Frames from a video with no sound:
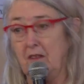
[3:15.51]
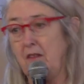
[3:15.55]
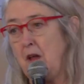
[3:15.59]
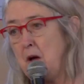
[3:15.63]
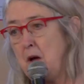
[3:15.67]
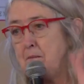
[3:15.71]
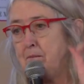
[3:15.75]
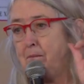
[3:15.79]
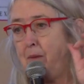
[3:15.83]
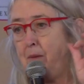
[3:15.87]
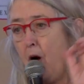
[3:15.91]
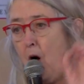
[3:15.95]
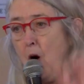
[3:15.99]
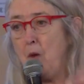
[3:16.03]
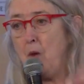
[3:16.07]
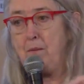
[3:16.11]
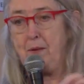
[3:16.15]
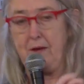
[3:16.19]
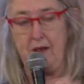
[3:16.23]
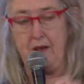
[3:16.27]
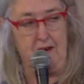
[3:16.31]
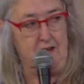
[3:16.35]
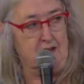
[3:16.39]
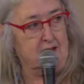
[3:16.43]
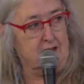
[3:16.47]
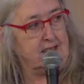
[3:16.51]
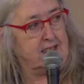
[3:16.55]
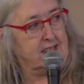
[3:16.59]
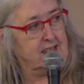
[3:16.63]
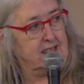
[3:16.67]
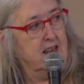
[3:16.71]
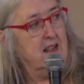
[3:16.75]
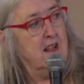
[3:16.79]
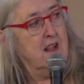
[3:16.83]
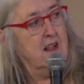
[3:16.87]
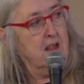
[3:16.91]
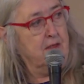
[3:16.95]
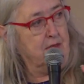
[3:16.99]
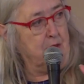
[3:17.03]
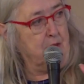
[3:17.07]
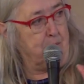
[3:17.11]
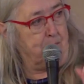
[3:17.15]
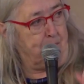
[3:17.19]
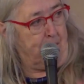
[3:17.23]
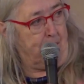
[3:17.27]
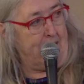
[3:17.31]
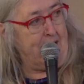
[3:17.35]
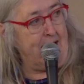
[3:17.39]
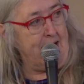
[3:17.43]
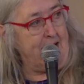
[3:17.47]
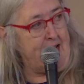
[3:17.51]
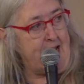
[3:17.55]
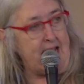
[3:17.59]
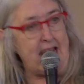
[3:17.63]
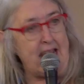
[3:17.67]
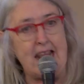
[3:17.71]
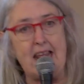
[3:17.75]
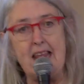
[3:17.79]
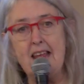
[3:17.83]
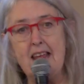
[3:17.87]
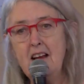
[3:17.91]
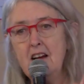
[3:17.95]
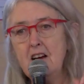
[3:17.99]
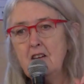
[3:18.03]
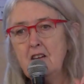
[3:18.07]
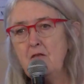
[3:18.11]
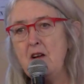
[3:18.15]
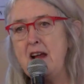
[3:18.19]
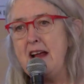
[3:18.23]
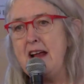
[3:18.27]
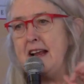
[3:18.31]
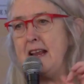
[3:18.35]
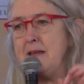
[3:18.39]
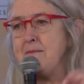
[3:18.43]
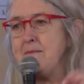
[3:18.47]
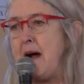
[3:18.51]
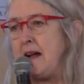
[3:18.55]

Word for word: the populace, the P really